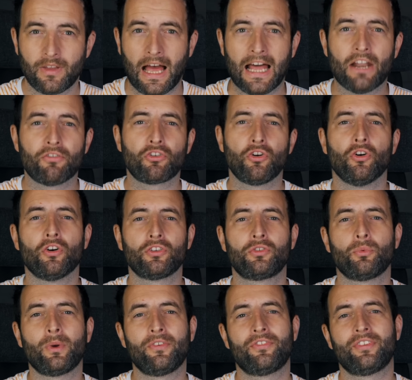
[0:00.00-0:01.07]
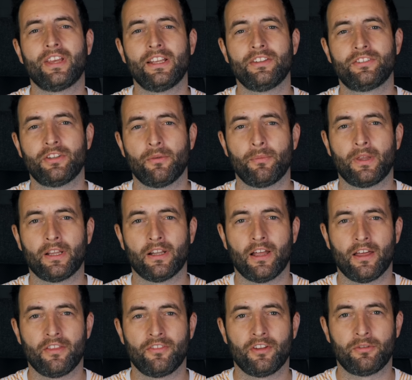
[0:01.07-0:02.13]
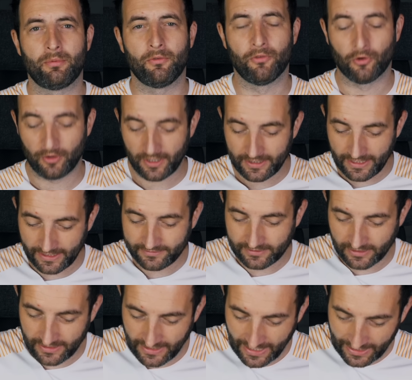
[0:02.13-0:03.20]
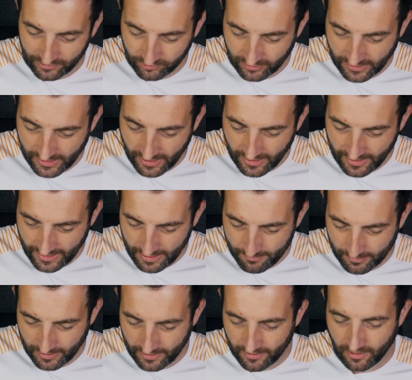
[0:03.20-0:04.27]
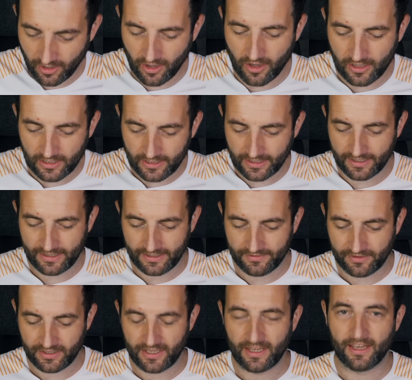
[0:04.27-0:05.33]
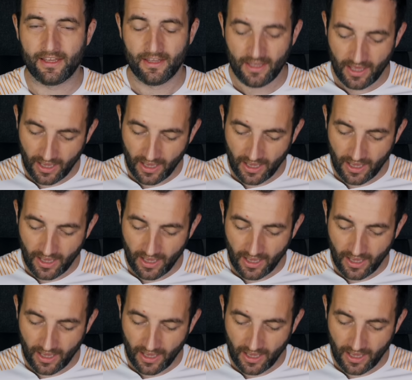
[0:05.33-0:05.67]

And of course, we've seen something like this before in Italy, actually at Imola earlier in the year,